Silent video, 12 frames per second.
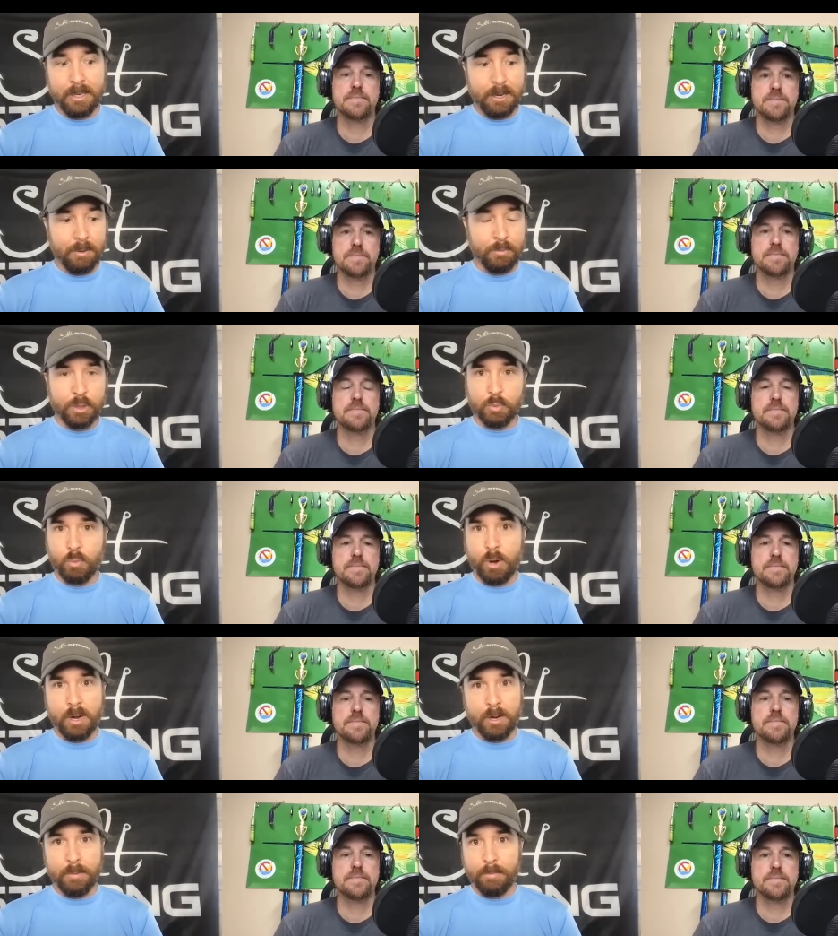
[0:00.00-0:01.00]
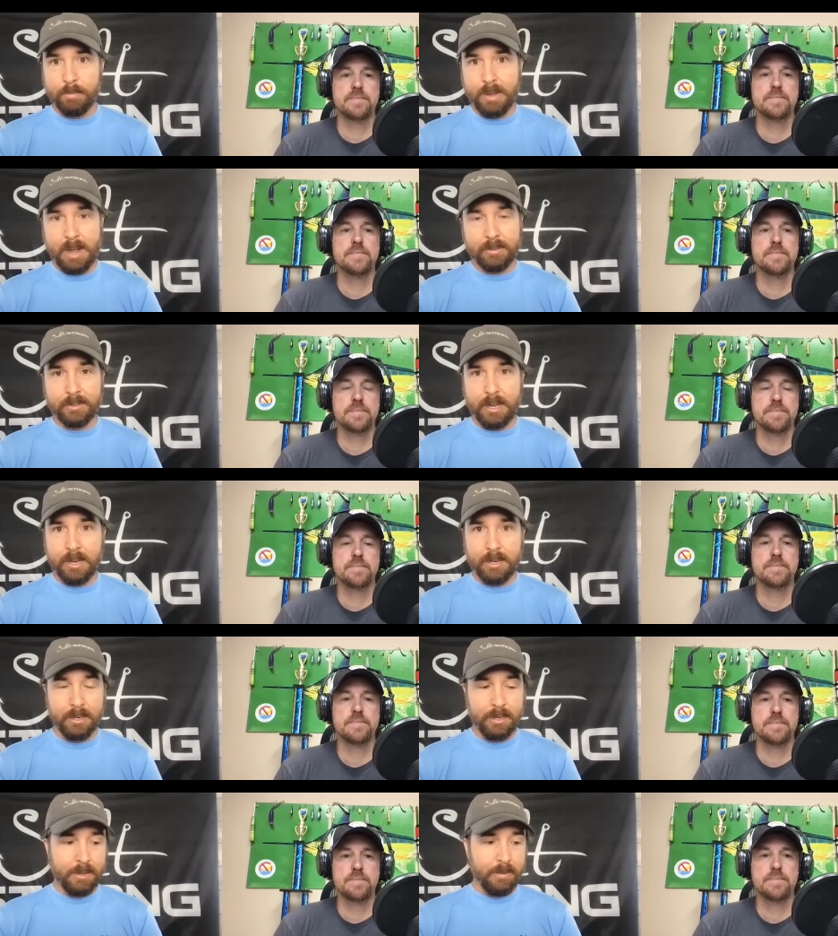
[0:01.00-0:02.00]
Speaker 1: uh, just water has that
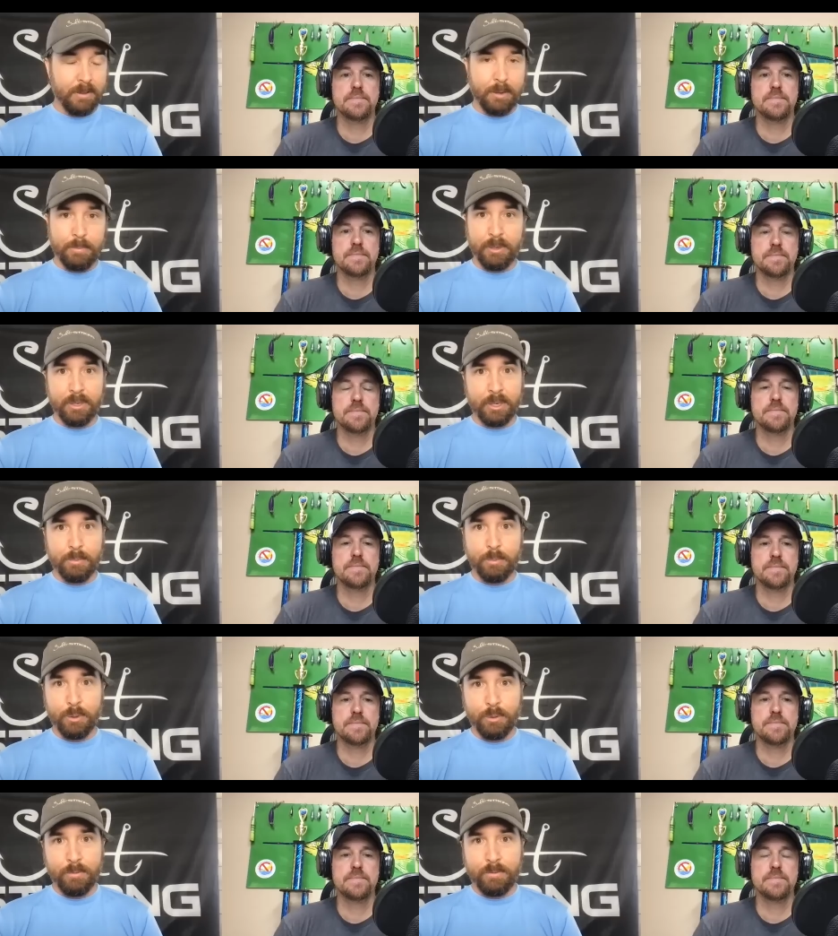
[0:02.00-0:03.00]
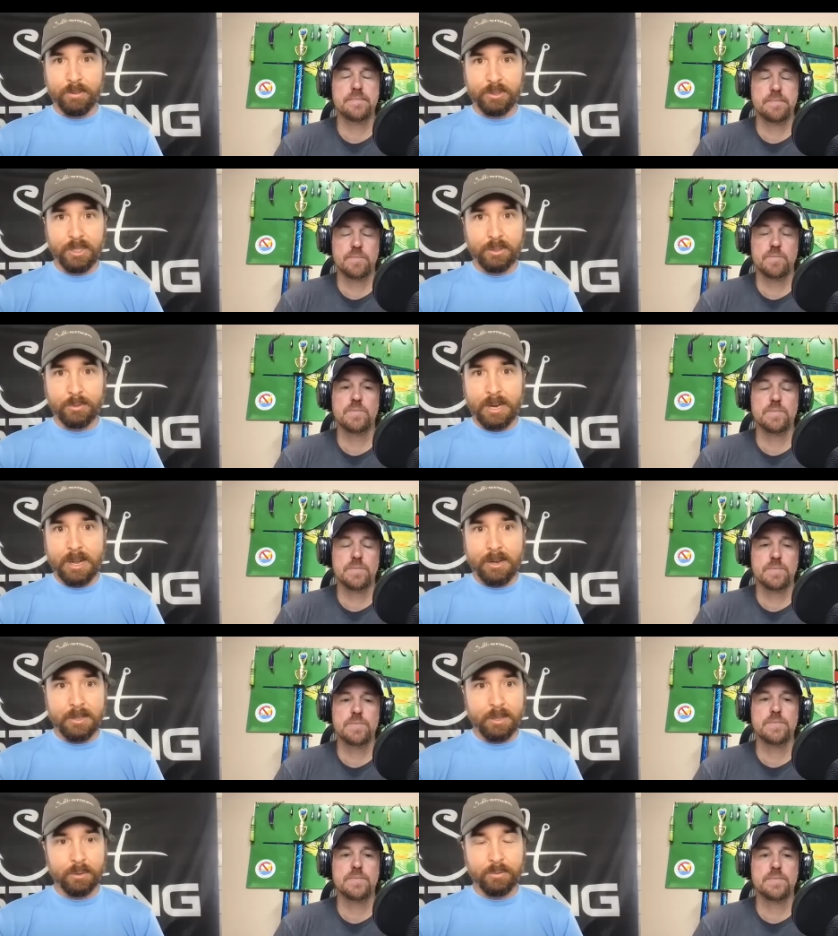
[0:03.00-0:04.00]
ability to move sense around,
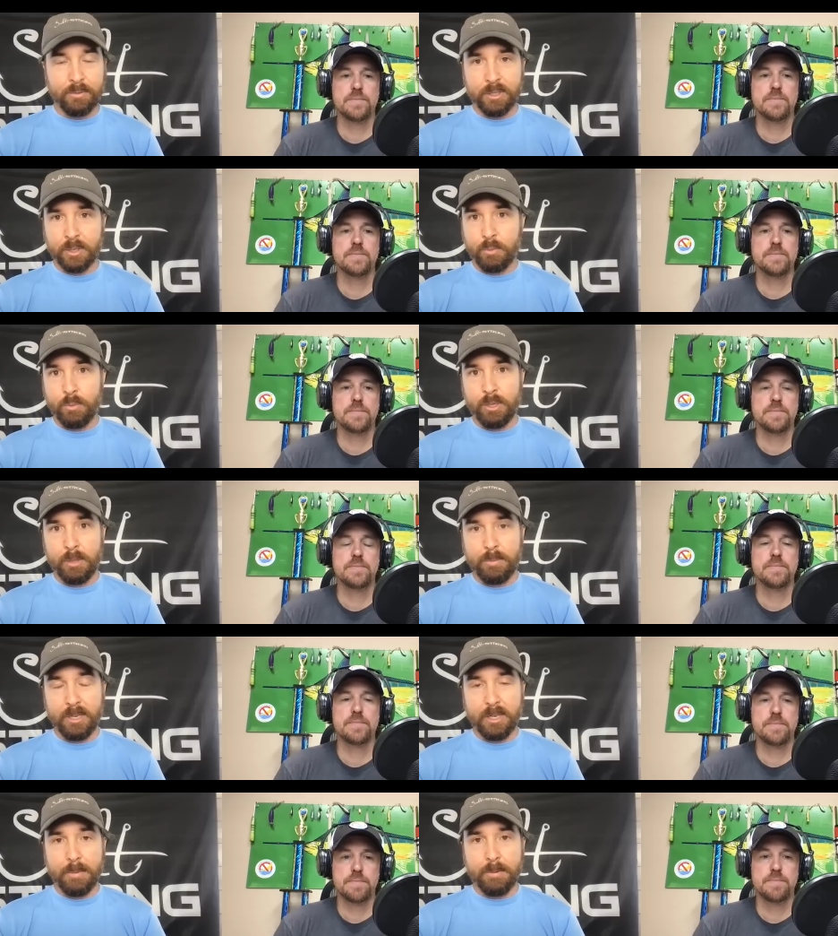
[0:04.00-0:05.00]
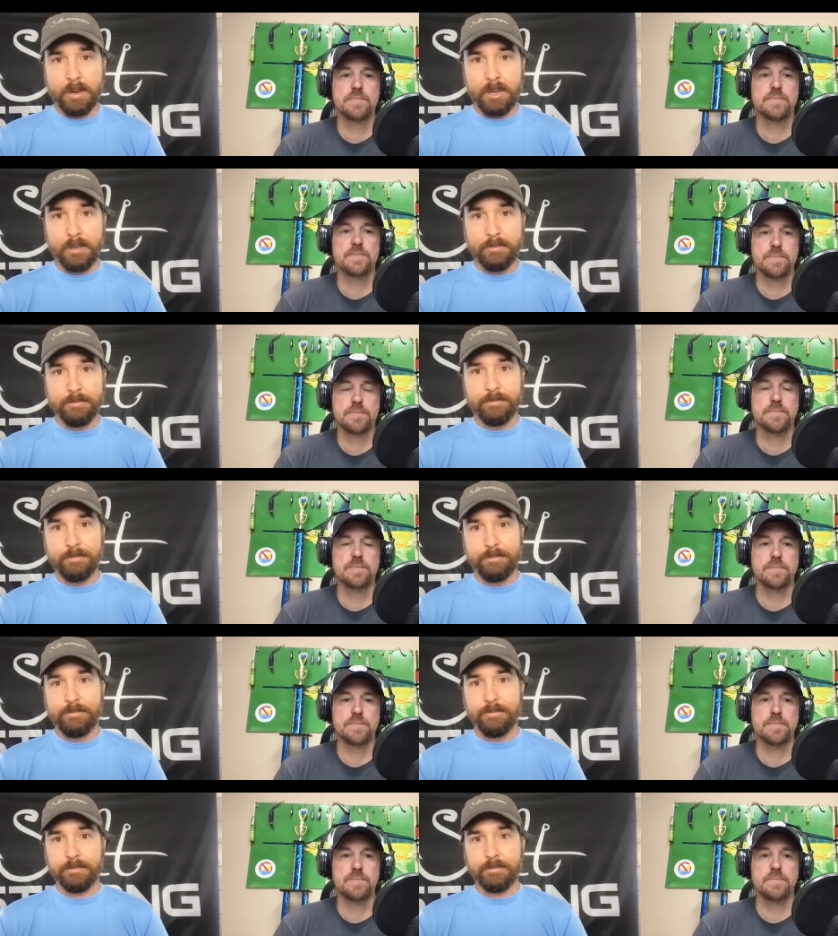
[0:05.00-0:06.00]
and those fish can really pick up on it.
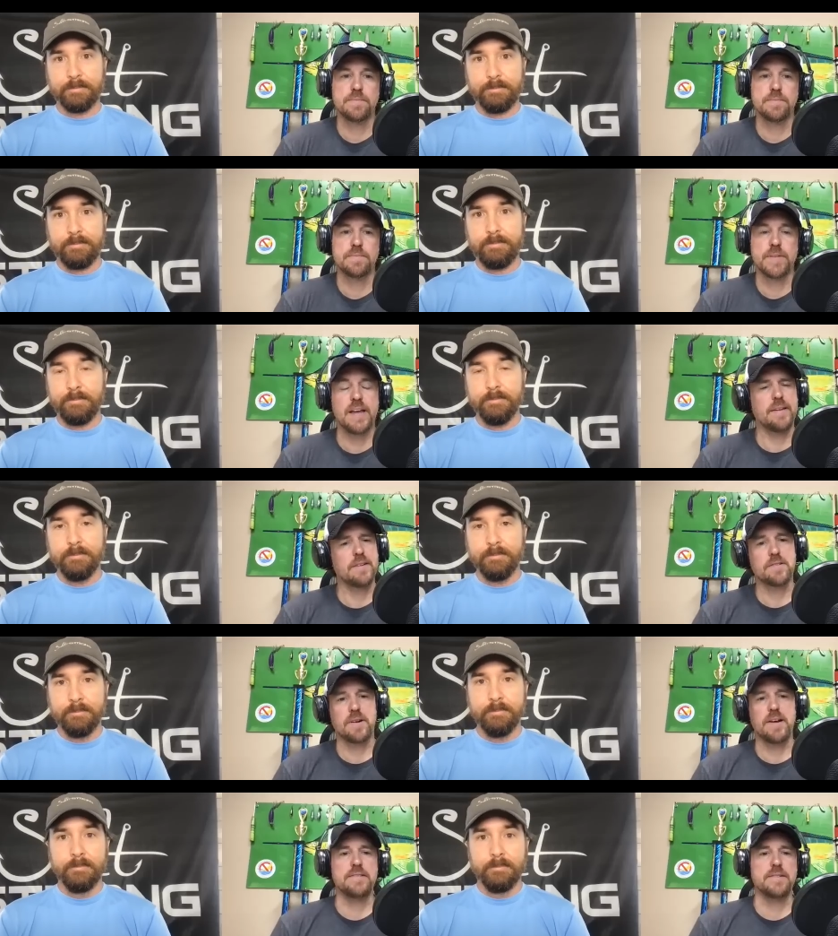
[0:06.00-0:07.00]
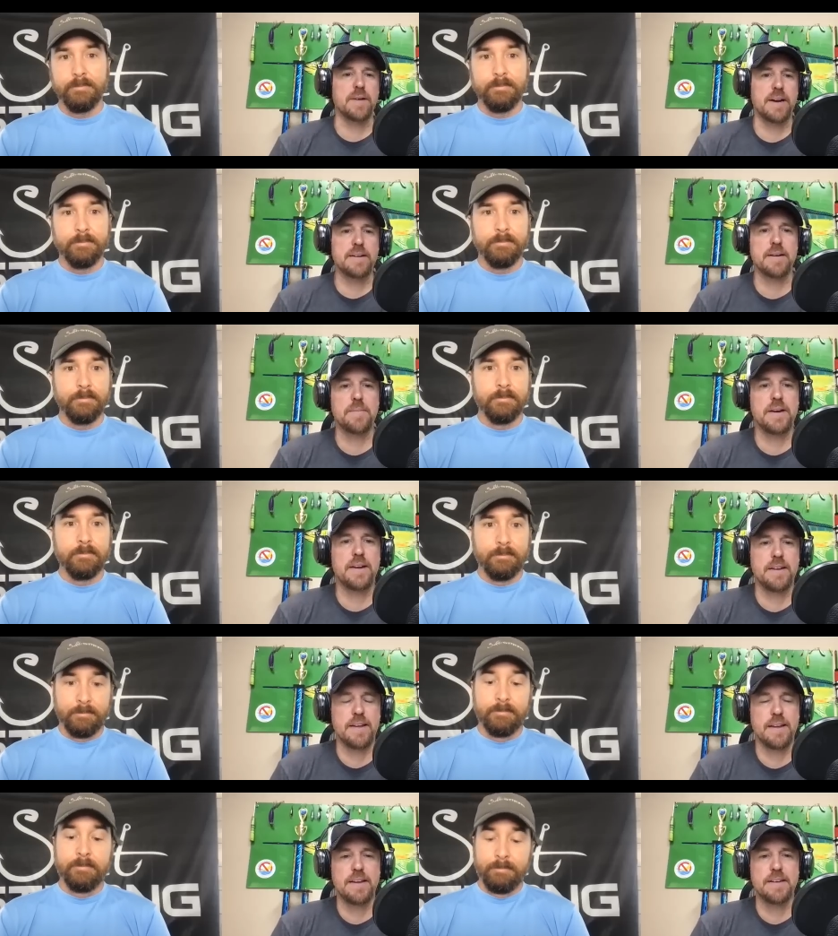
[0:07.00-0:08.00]
Speaker 2: Mm-hmm. Yeah, that is crazy, right? I mean, it,
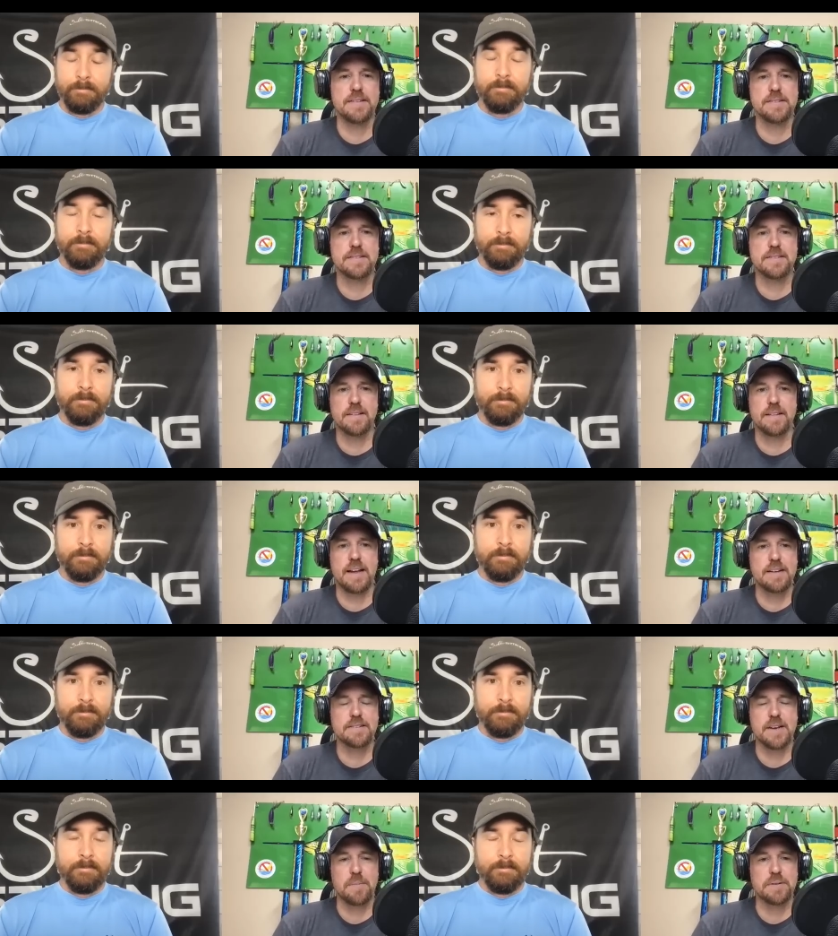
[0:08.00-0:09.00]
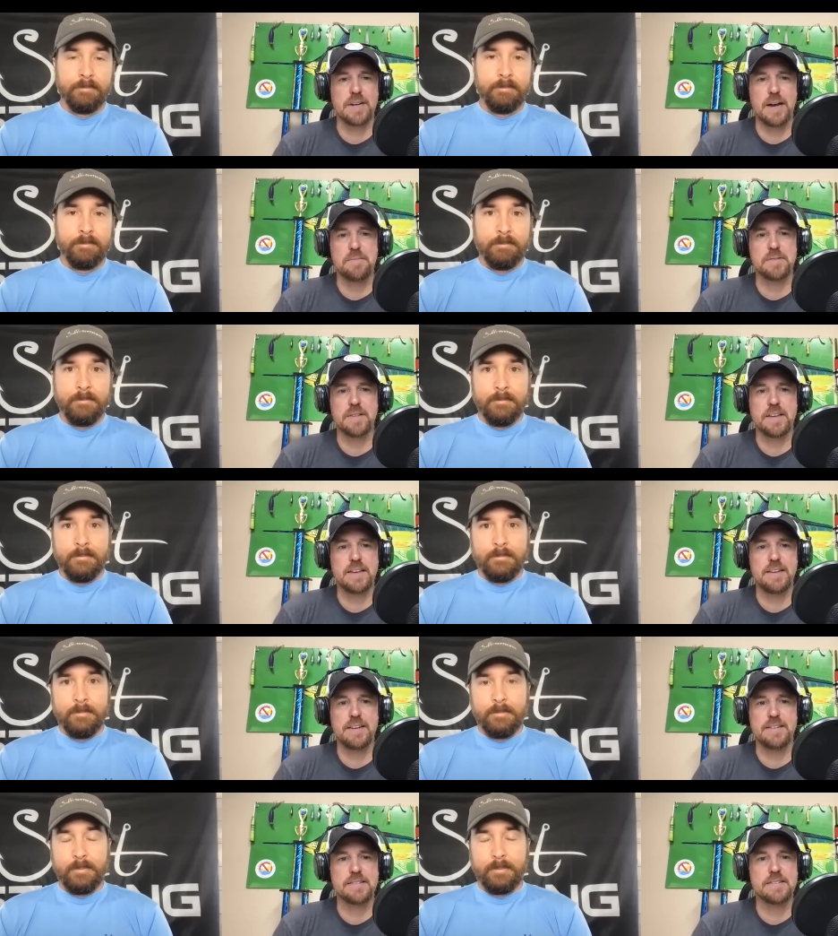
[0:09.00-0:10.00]
it is the last couple times in the
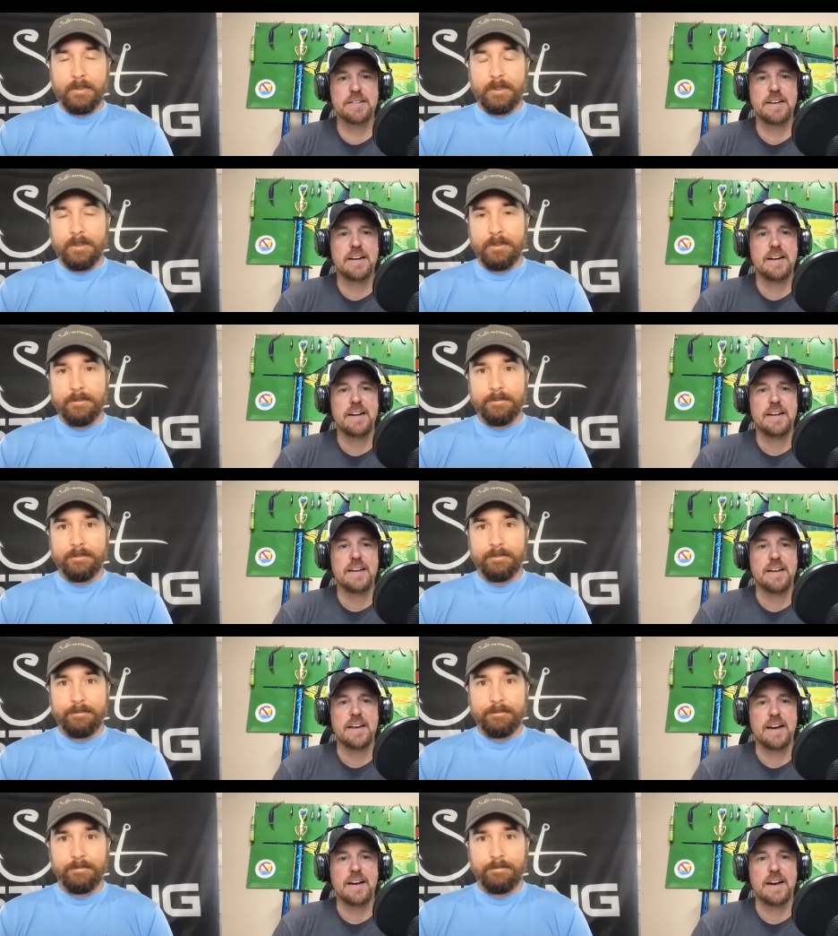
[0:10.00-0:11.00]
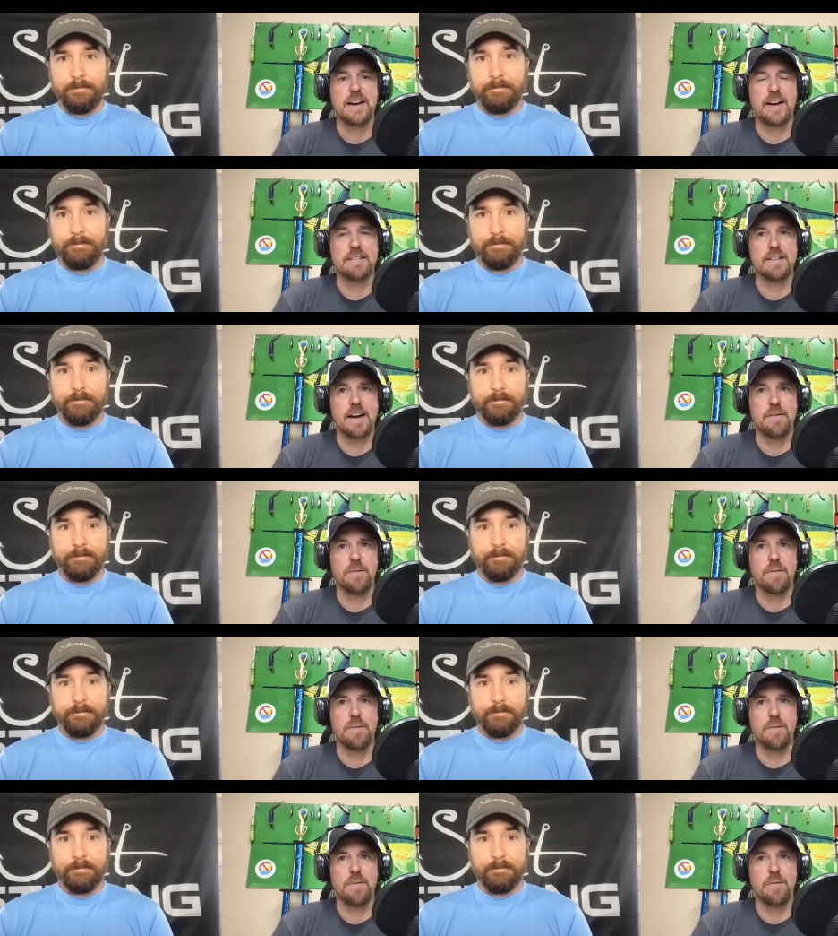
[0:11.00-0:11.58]
keys. Uh, I I